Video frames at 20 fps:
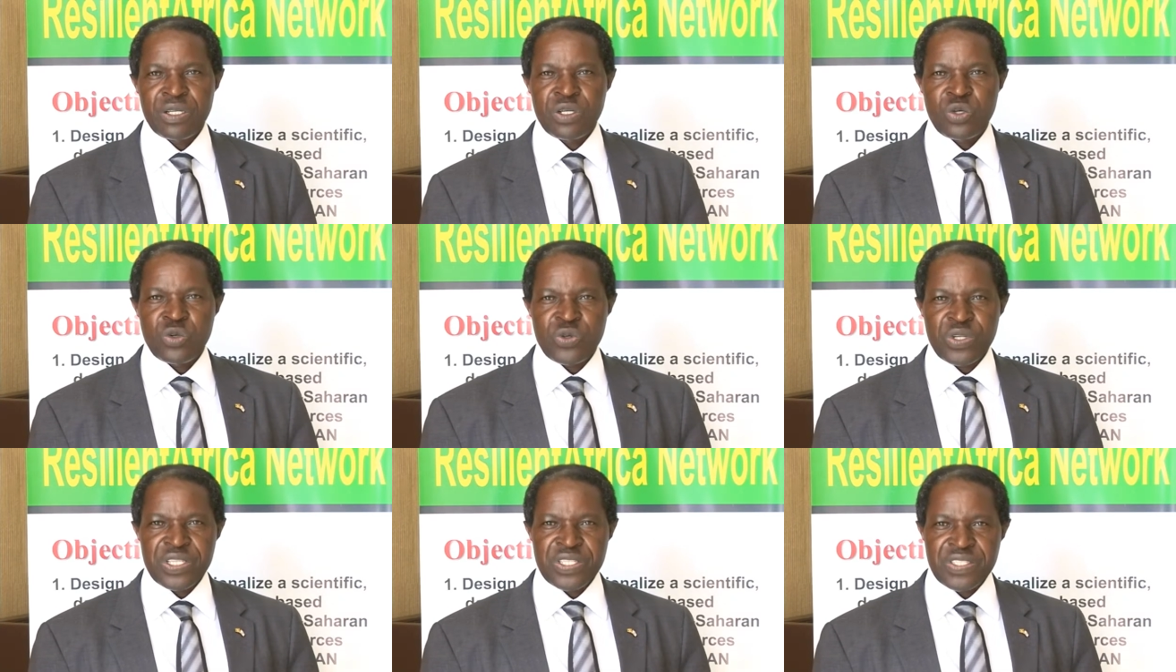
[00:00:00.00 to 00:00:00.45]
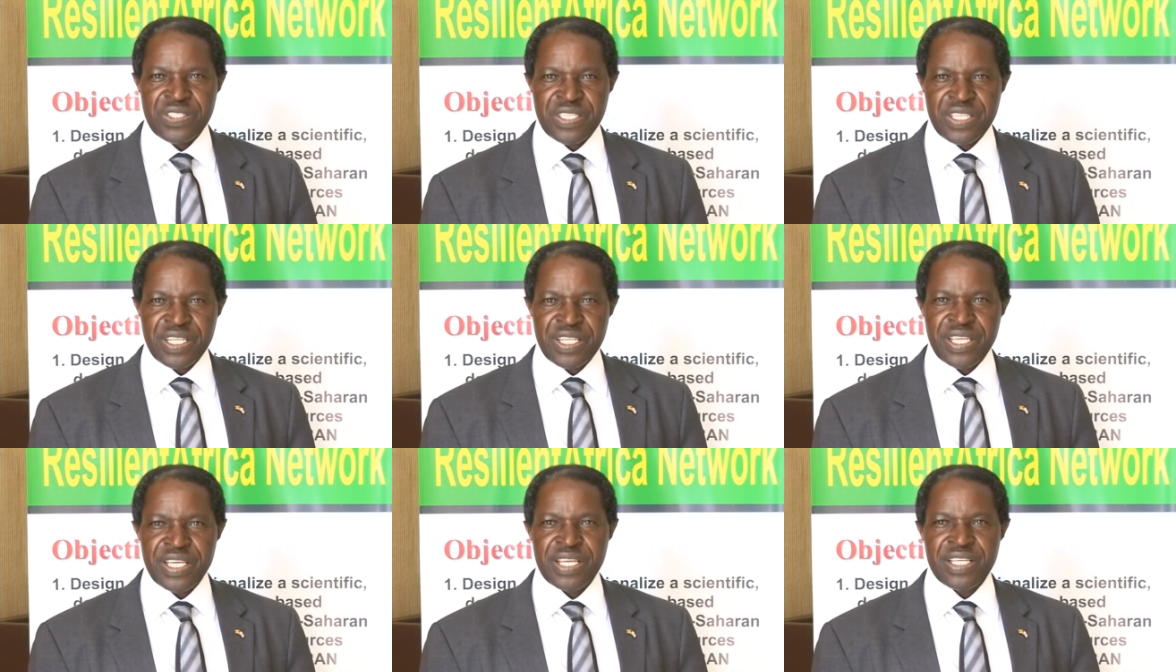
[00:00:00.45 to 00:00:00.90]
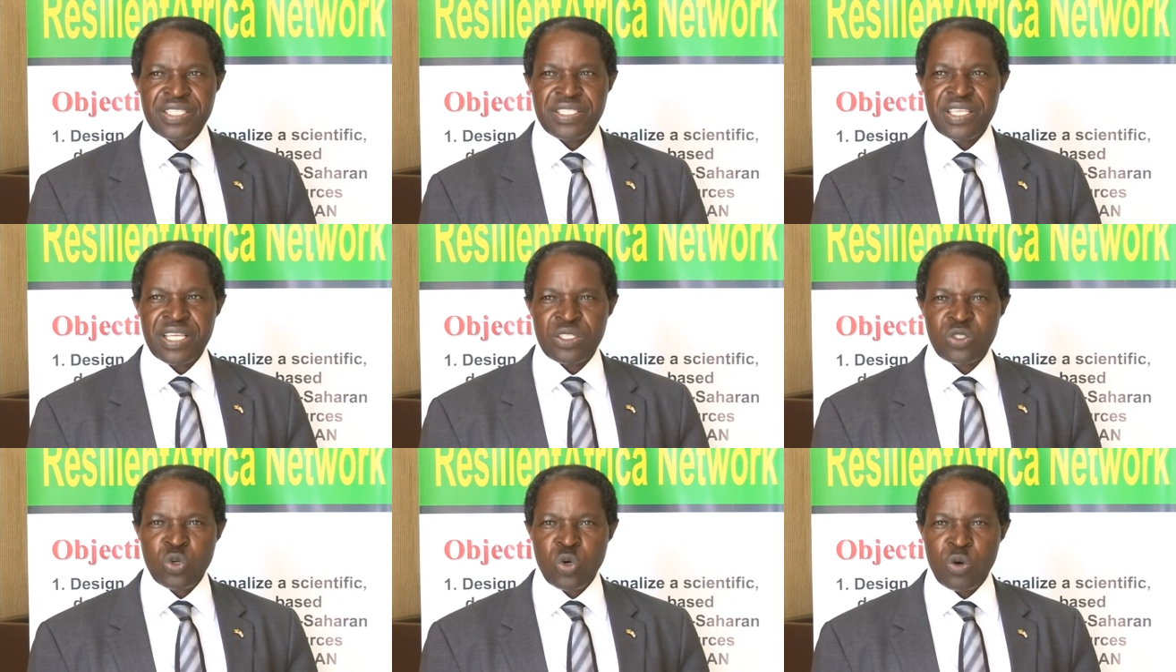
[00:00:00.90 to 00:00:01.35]
resilience
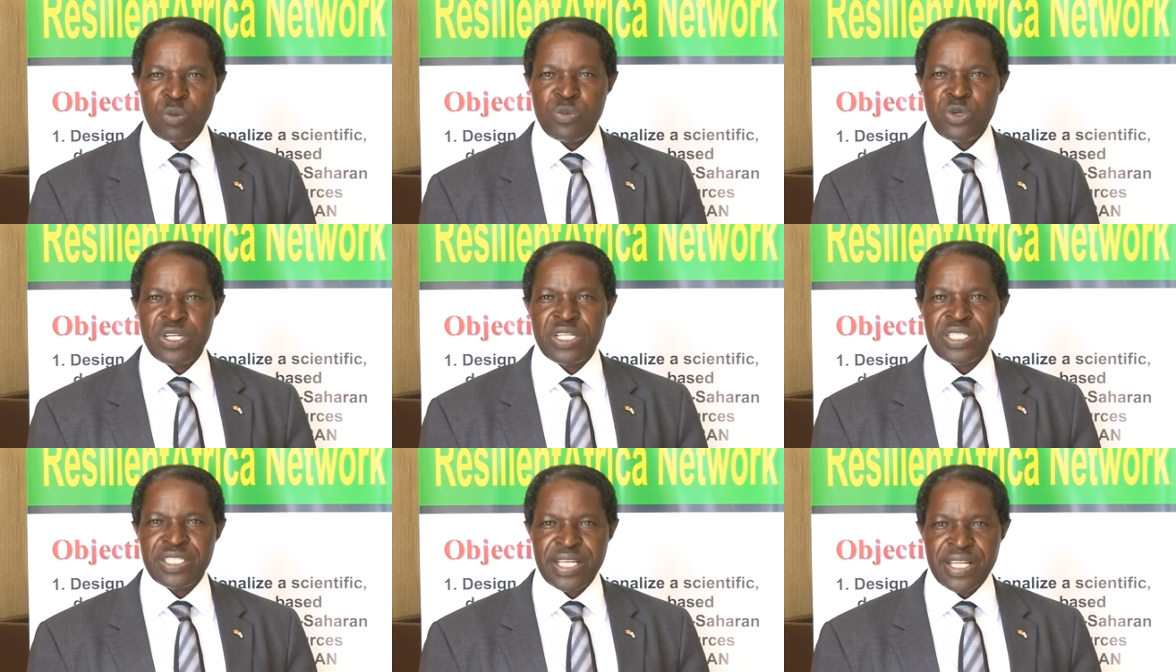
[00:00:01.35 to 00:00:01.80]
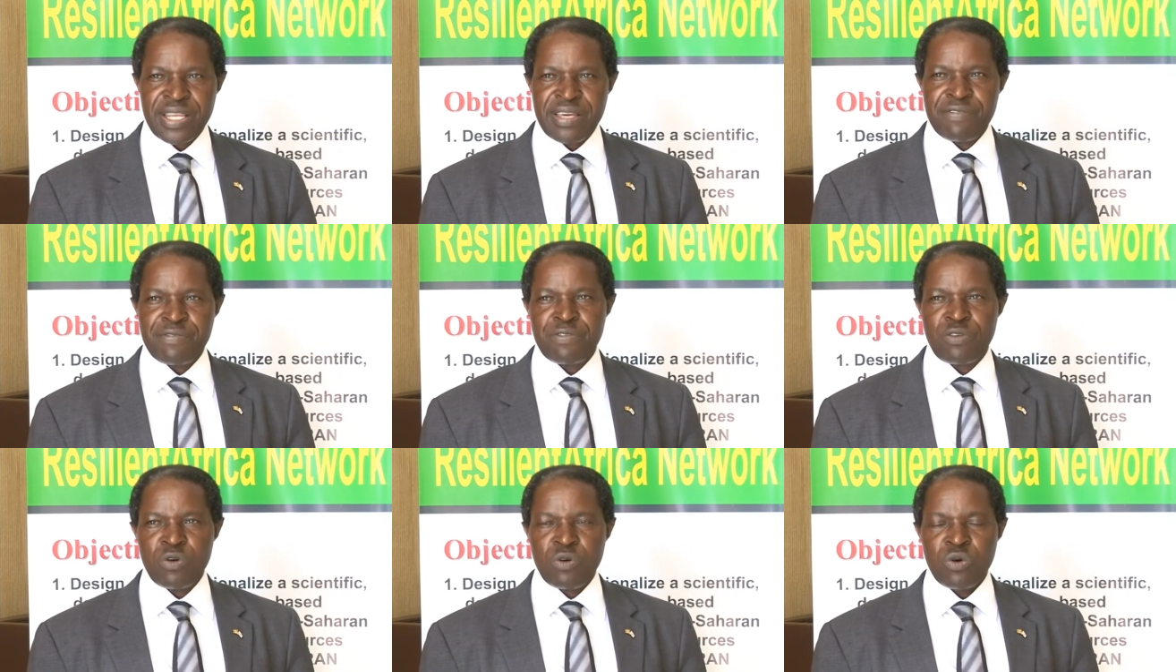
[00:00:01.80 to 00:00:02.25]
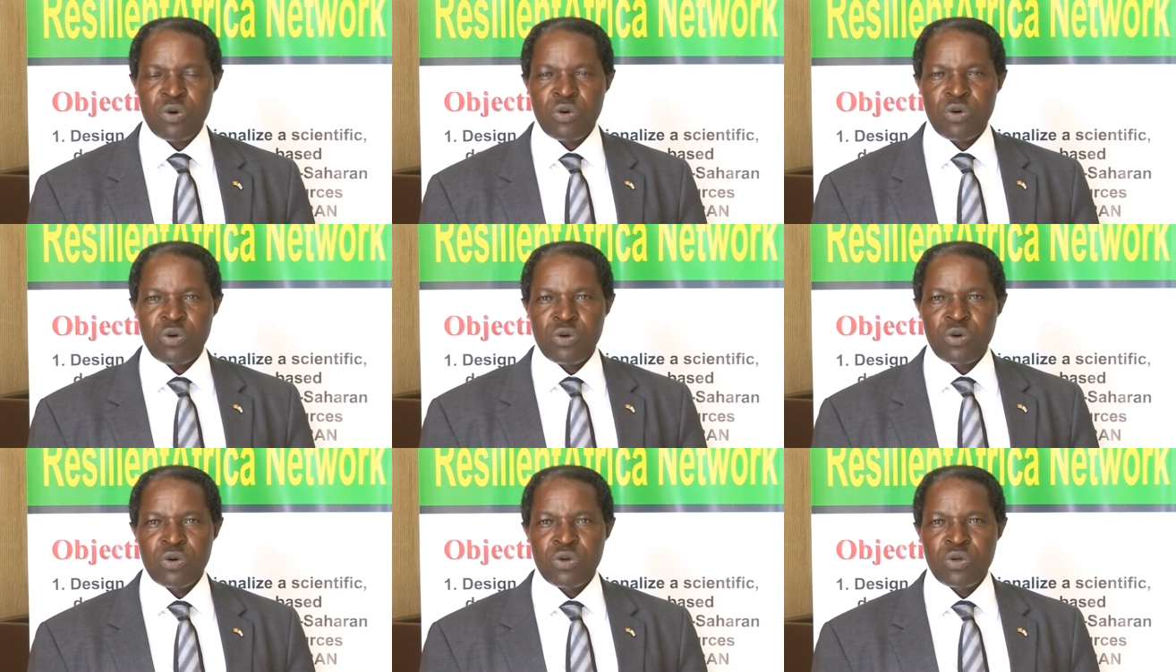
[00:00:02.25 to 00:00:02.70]
at community level
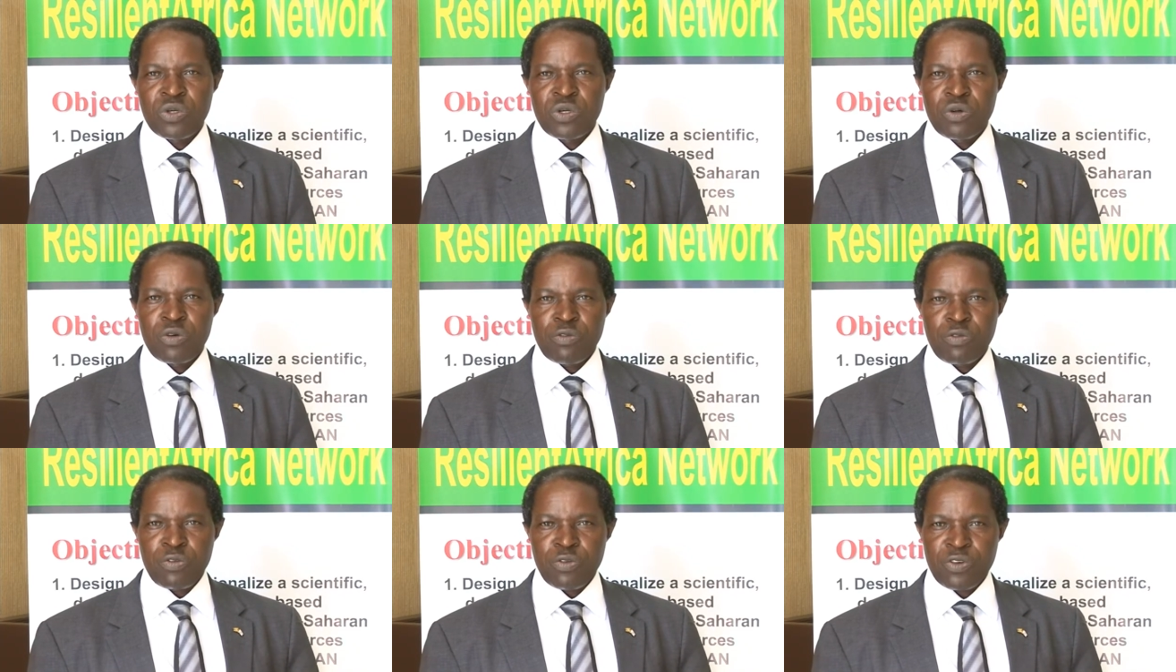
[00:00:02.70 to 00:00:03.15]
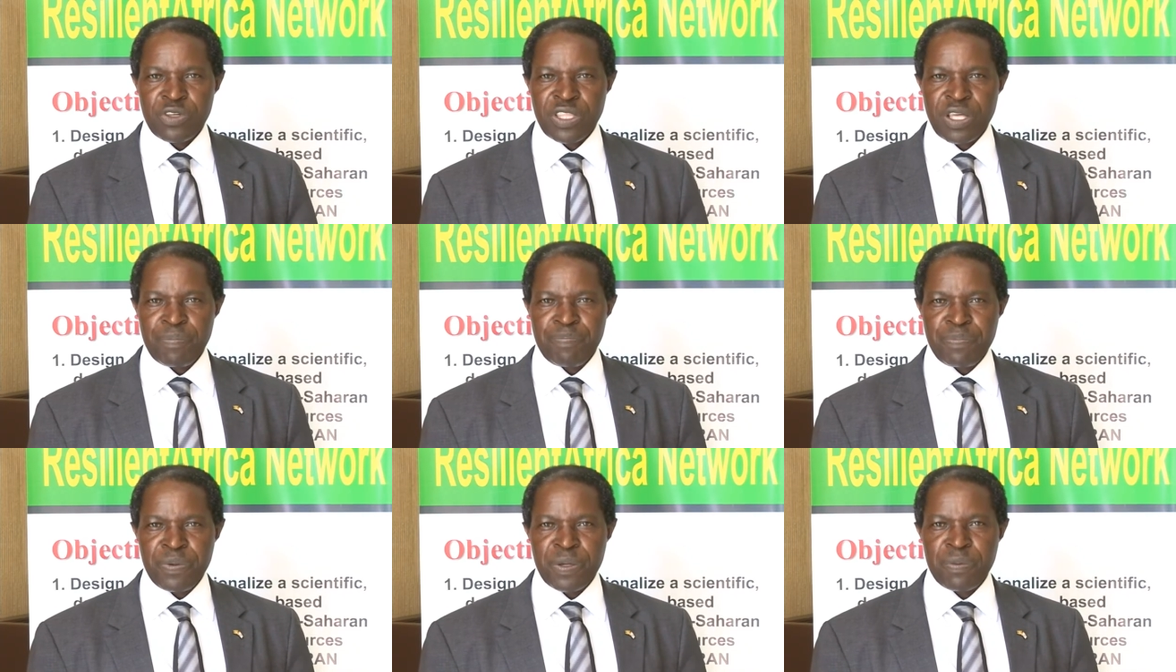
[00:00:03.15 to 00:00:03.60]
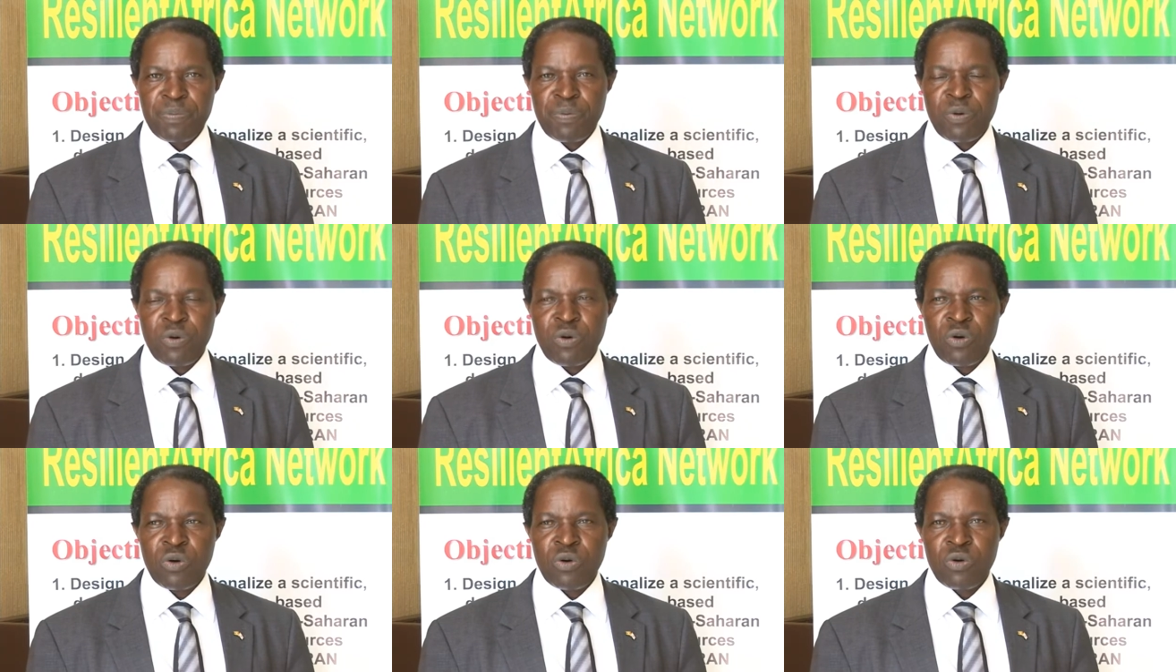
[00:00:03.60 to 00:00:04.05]
for the
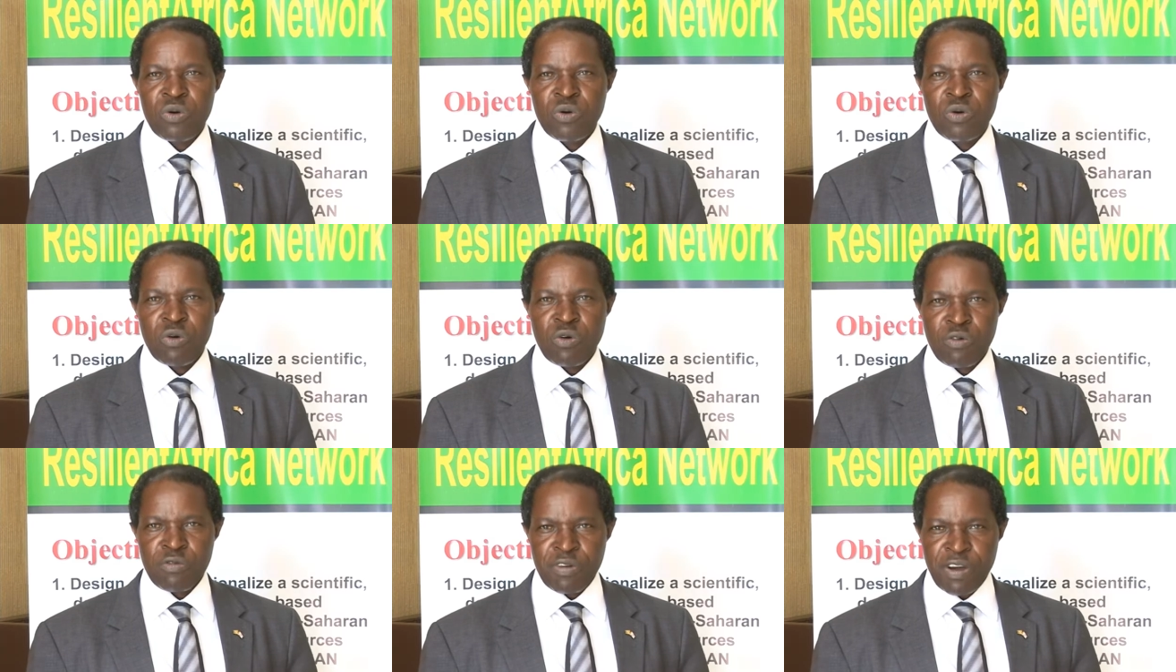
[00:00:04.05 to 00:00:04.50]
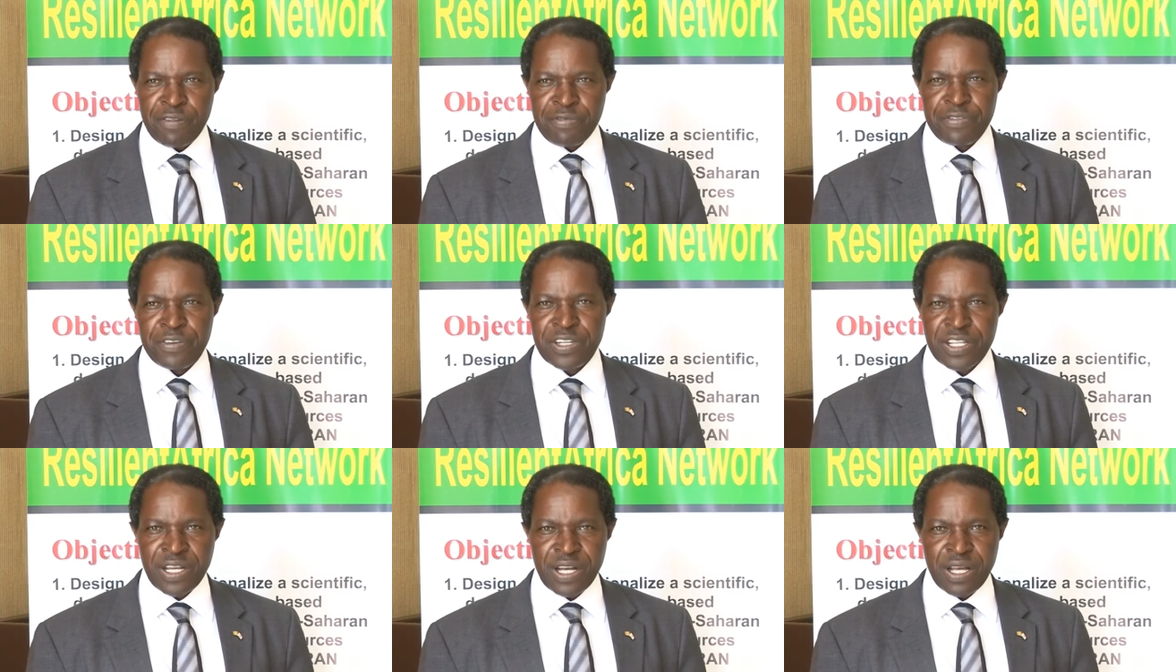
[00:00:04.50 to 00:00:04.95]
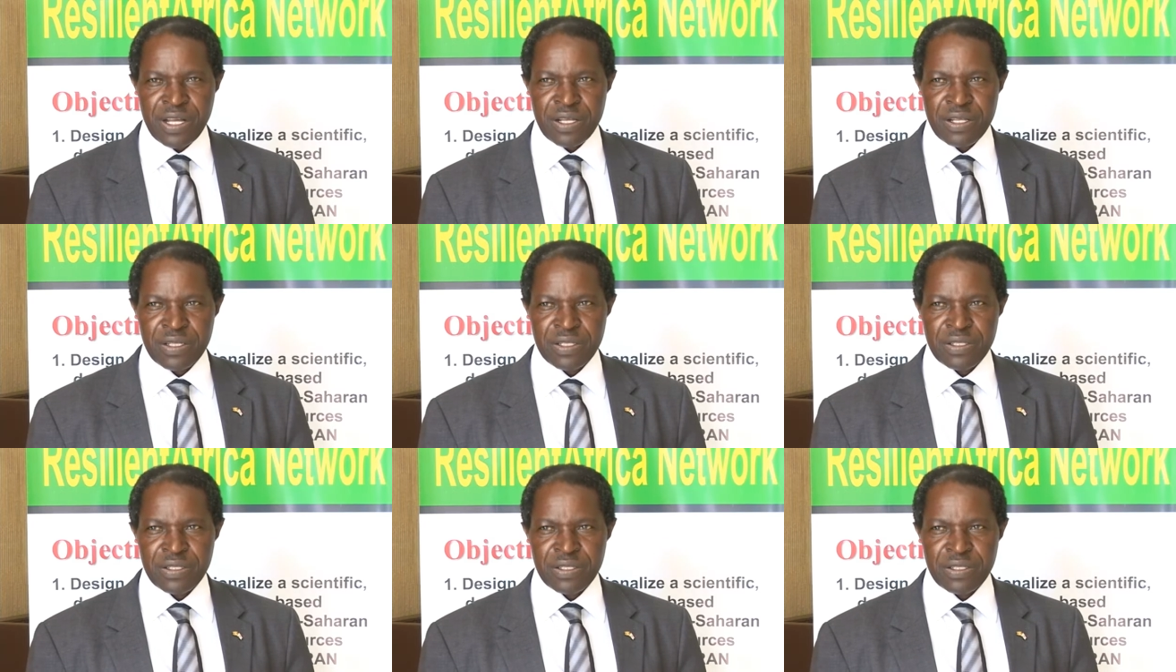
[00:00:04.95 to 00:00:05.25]
people of Africa